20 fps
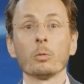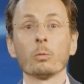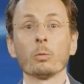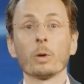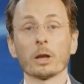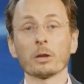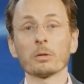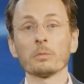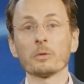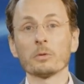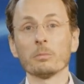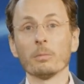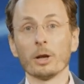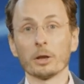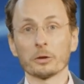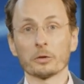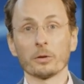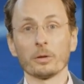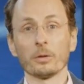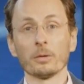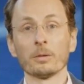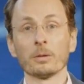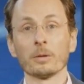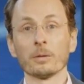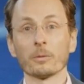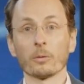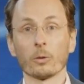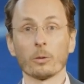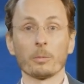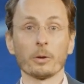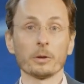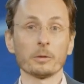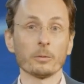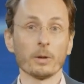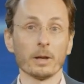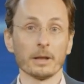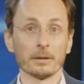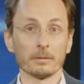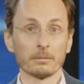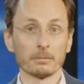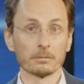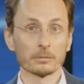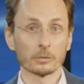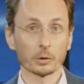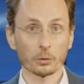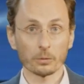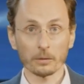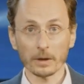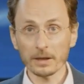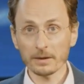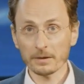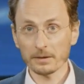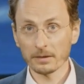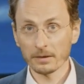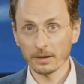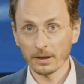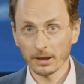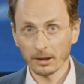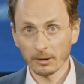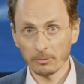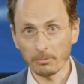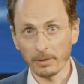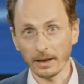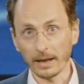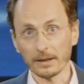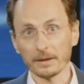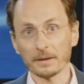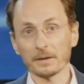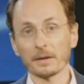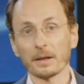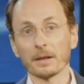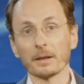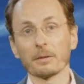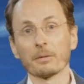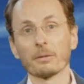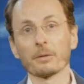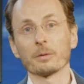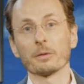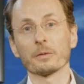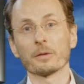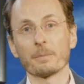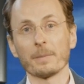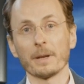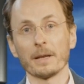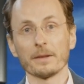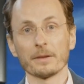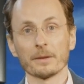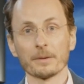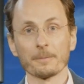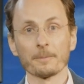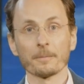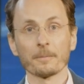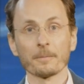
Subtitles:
Welcome to Module 4.1, Grids Balancing Through Space.